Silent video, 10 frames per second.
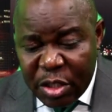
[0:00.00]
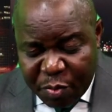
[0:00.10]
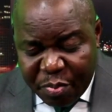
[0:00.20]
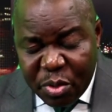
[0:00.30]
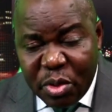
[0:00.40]

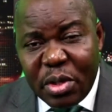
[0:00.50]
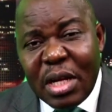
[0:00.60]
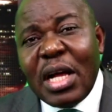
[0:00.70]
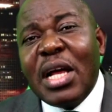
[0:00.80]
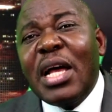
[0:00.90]
people
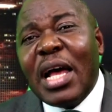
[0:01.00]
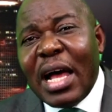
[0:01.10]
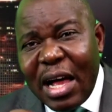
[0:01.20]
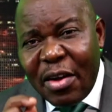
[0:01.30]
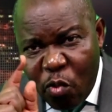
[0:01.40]

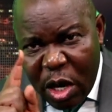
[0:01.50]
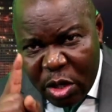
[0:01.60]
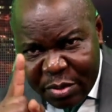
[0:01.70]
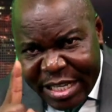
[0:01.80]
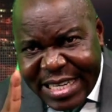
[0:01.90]
have one
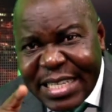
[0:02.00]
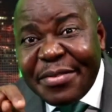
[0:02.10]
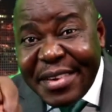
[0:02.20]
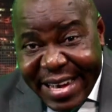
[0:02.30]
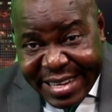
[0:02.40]
objective
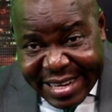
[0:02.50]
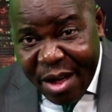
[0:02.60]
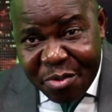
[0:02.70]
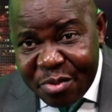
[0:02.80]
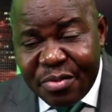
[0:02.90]
right now.